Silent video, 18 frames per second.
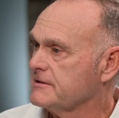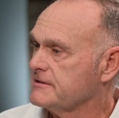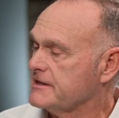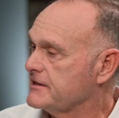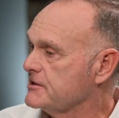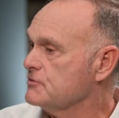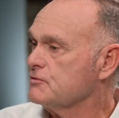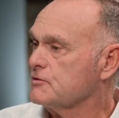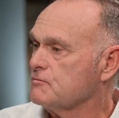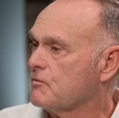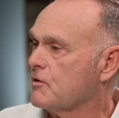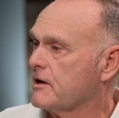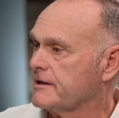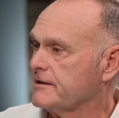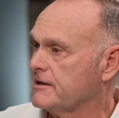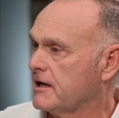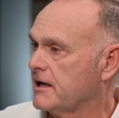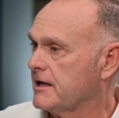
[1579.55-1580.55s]
that you would
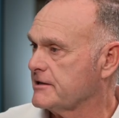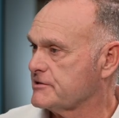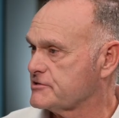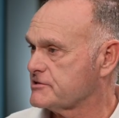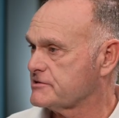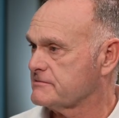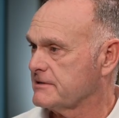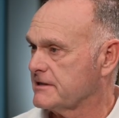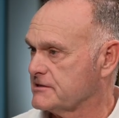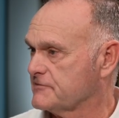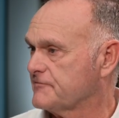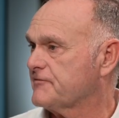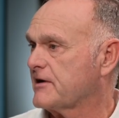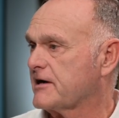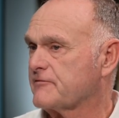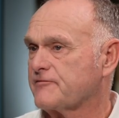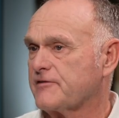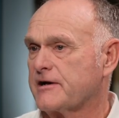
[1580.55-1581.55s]
want us as a
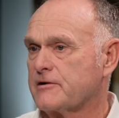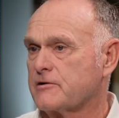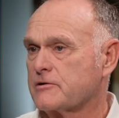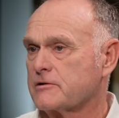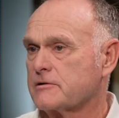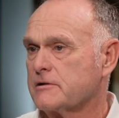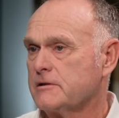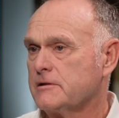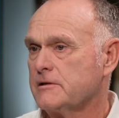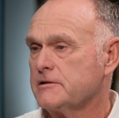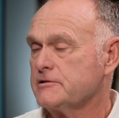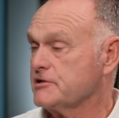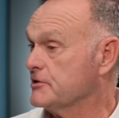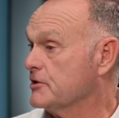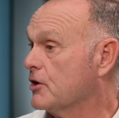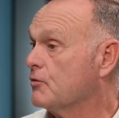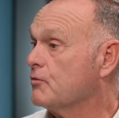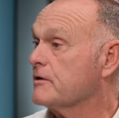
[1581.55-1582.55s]
firefighter
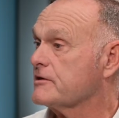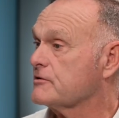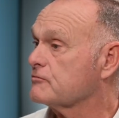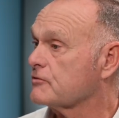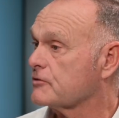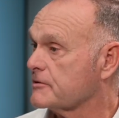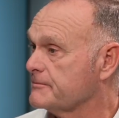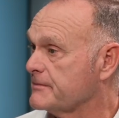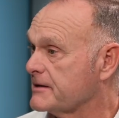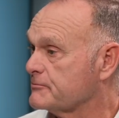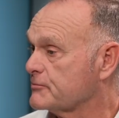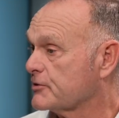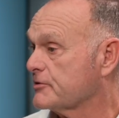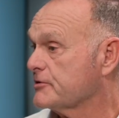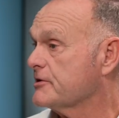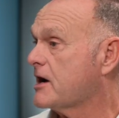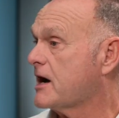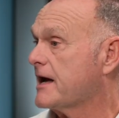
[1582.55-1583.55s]
to know, whether we're a
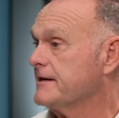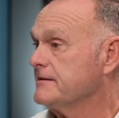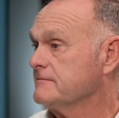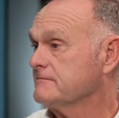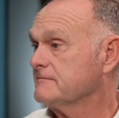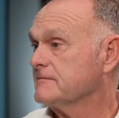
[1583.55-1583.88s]
member or not.